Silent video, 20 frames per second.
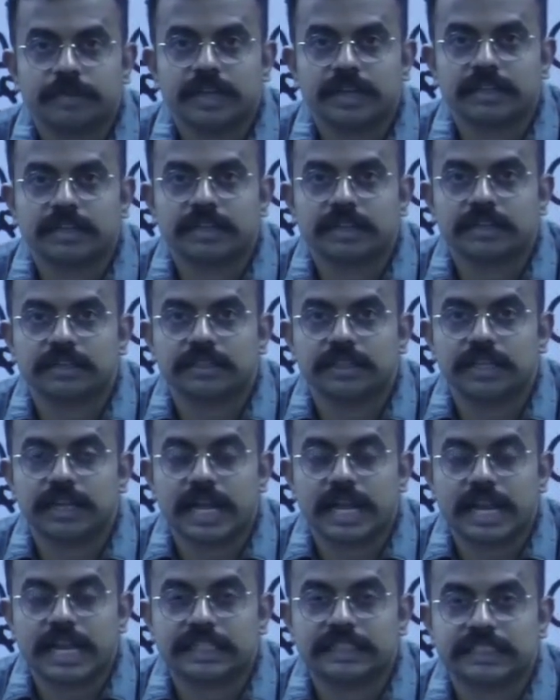the
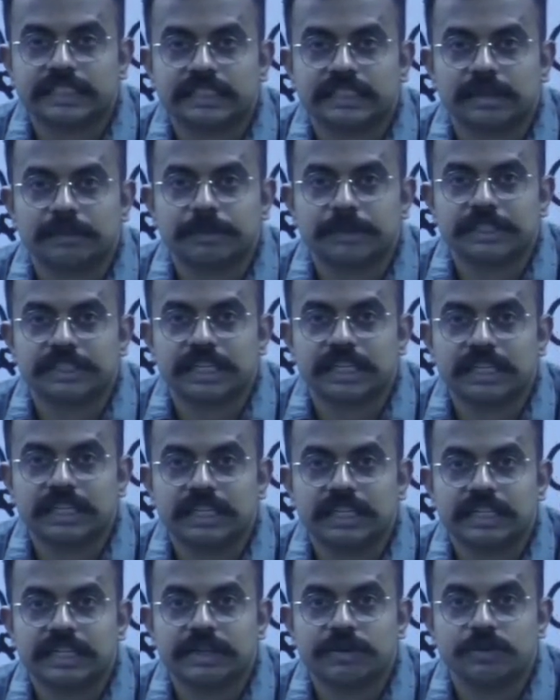election
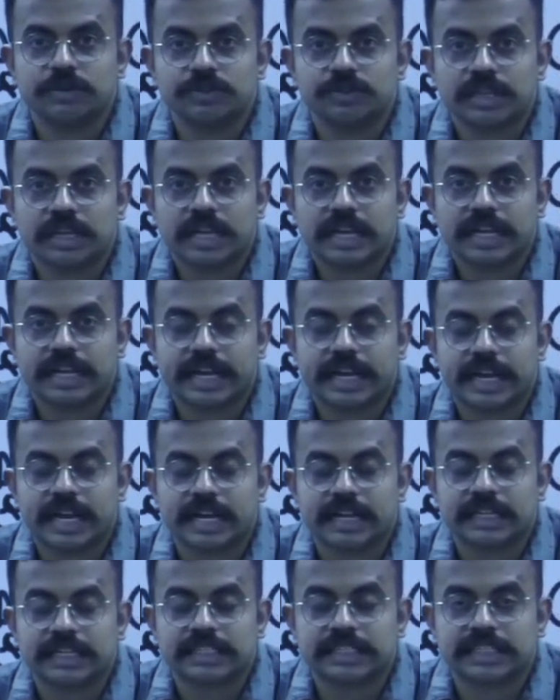commission gives
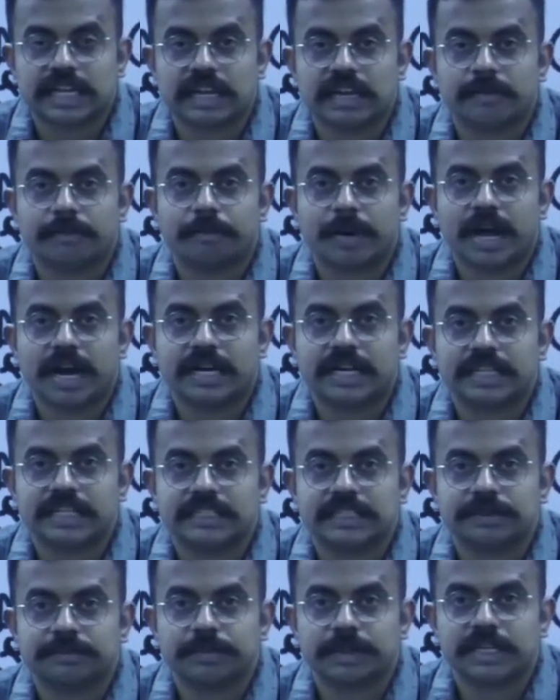recognition.
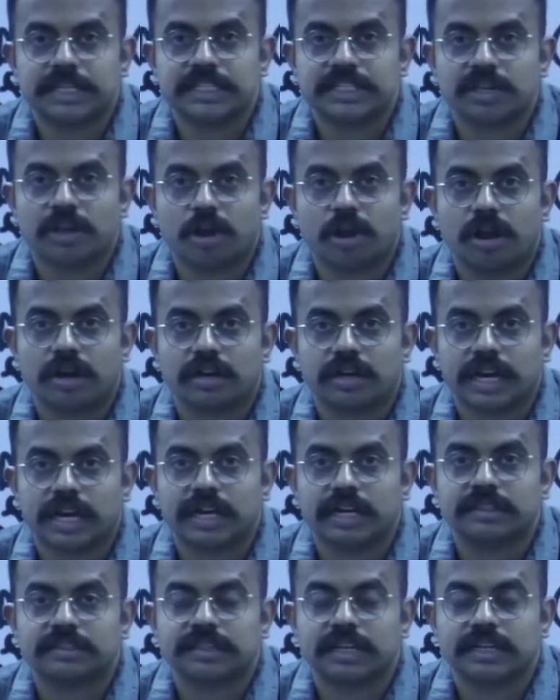Party symbol is
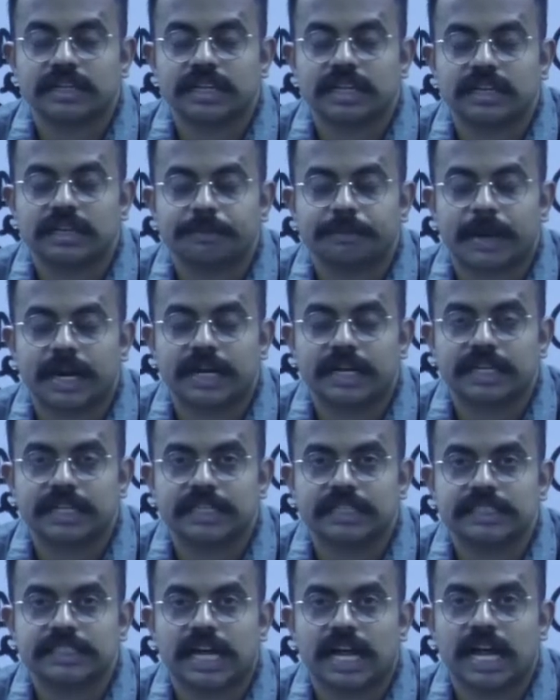allotted. Certain
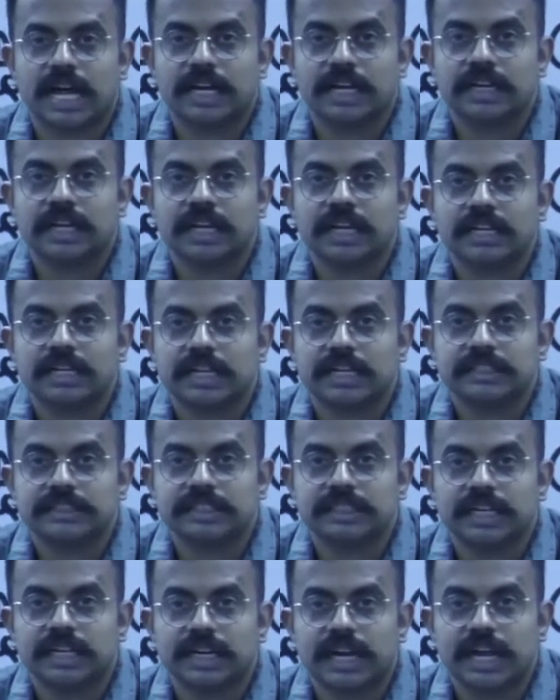parties are
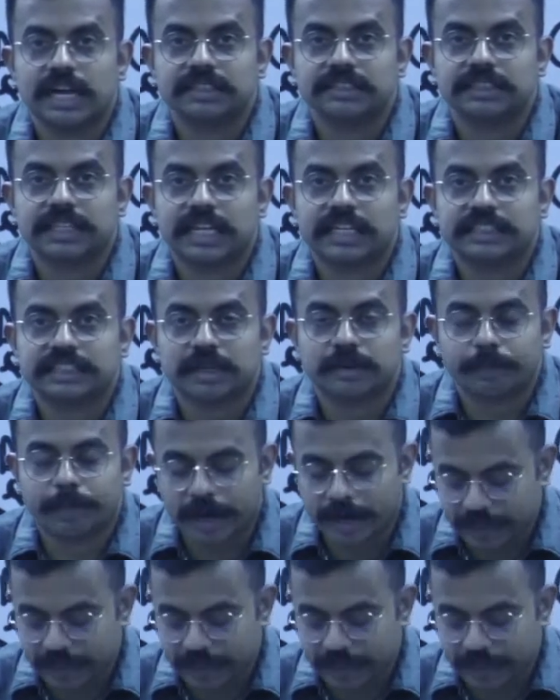considered as national